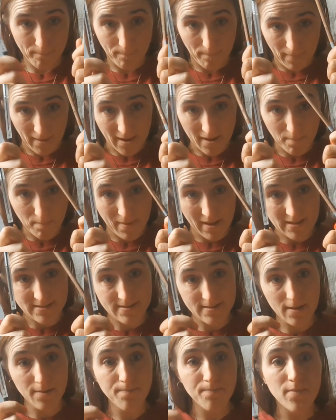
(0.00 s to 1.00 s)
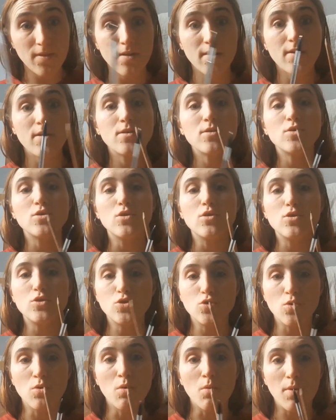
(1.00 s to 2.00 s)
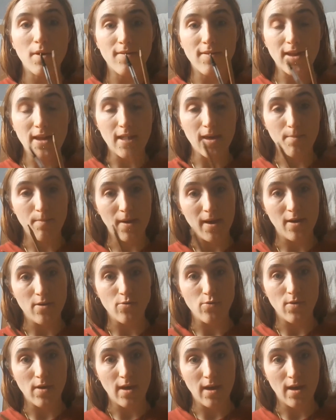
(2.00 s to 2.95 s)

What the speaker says: pen and pencil, don't worry about